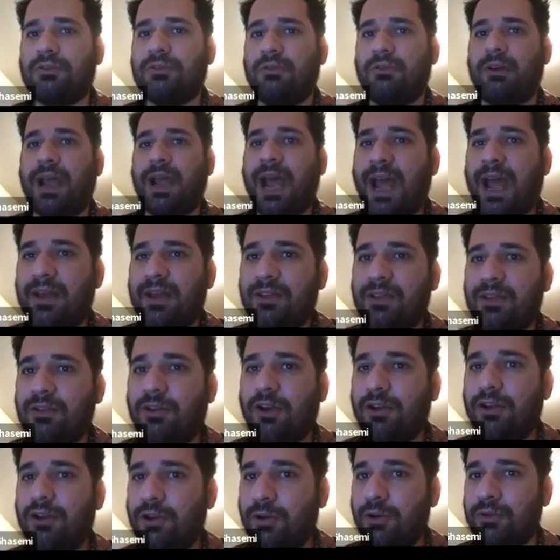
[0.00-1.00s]
or
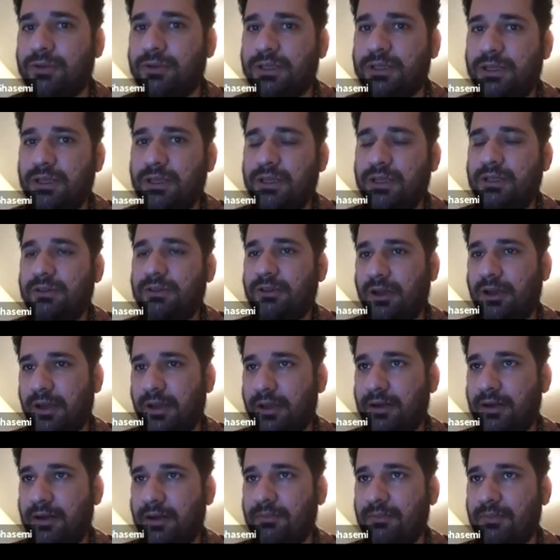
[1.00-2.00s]
axial load
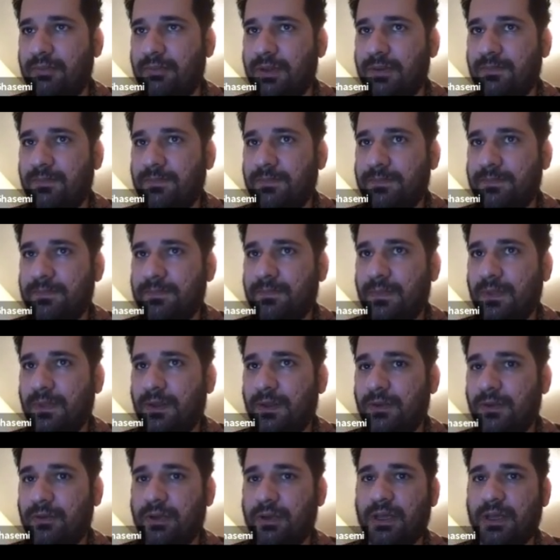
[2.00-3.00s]
diagram.
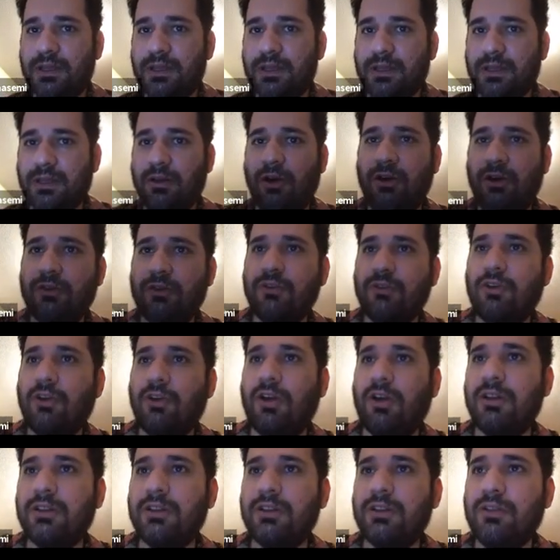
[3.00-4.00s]
Okay, they also
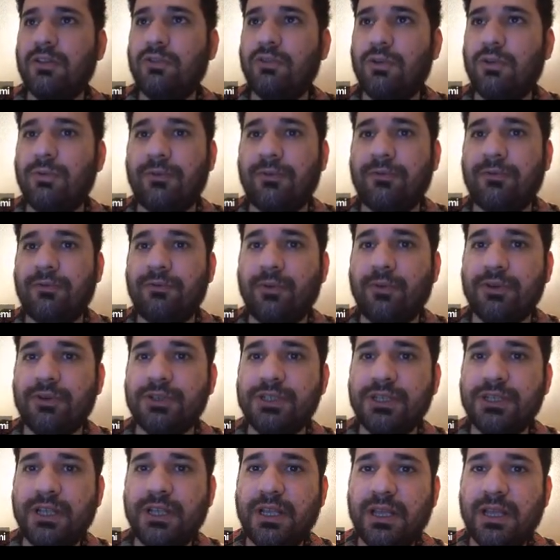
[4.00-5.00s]
call this normal
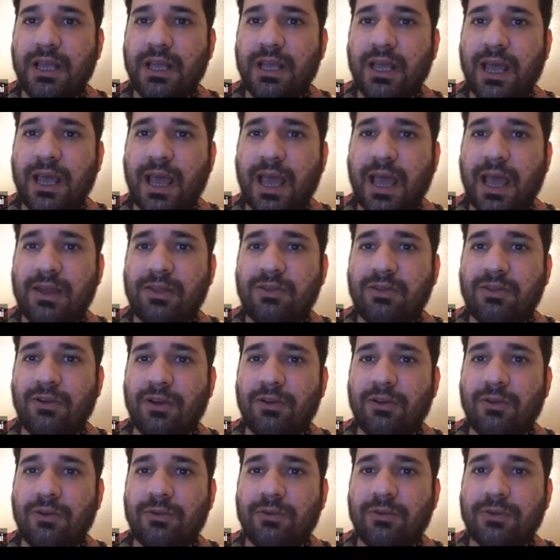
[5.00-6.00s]
force axial
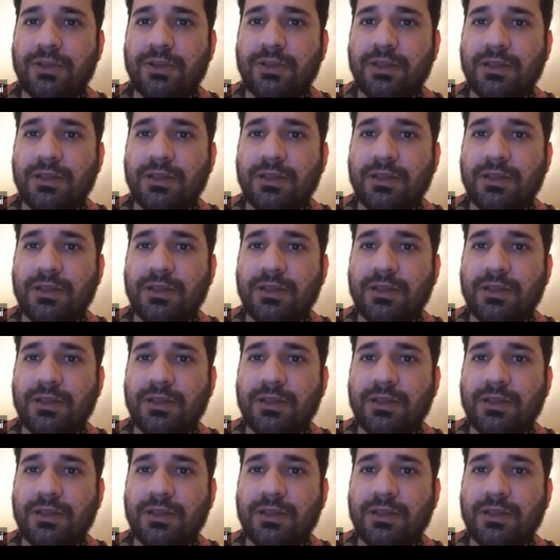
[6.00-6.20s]
load